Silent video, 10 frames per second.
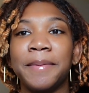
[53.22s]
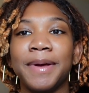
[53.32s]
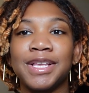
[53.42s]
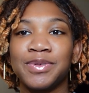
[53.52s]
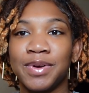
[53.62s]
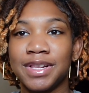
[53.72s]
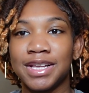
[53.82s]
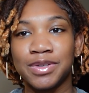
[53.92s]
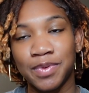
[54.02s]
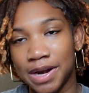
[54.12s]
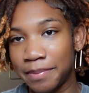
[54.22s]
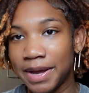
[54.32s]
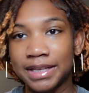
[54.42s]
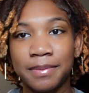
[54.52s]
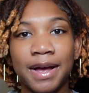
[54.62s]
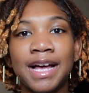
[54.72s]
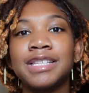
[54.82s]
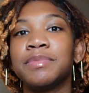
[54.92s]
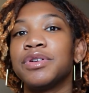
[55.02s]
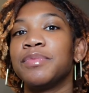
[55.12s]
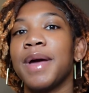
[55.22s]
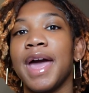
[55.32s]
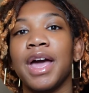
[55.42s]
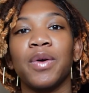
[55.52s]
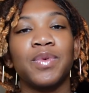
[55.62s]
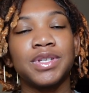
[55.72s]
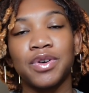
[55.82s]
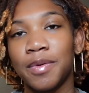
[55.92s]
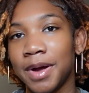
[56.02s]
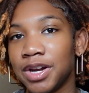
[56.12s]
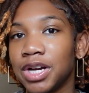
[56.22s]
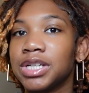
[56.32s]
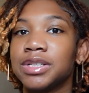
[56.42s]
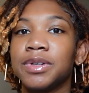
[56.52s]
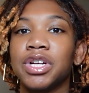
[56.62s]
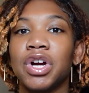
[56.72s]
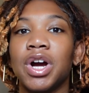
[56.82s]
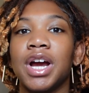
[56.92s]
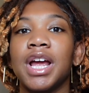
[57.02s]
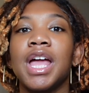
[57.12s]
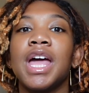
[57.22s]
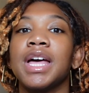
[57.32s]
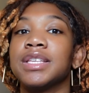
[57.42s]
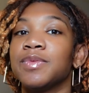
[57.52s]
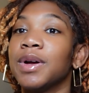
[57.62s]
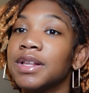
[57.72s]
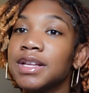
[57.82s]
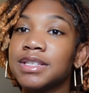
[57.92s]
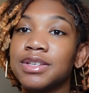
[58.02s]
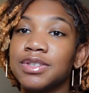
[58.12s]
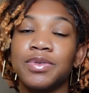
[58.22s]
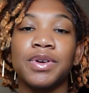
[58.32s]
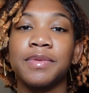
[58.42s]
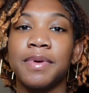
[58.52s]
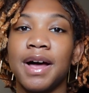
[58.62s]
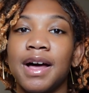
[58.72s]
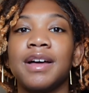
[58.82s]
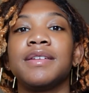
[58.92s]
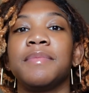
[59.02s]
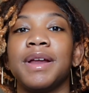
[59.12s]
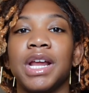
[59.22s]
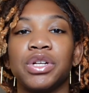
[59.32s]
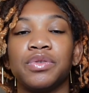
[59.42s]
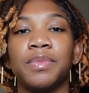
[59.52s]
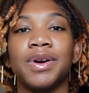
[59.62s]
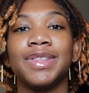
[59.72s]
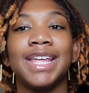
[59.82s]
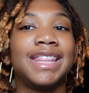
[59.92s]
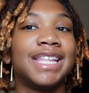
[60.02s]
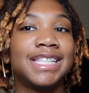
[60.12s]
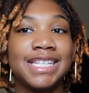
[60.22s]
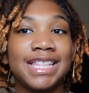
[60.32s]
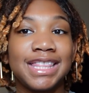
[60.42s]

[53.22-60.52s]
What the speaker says: as well as what I packed in my hospital bag, what's on my nursery card, as well as the story behind my natural birth and the 10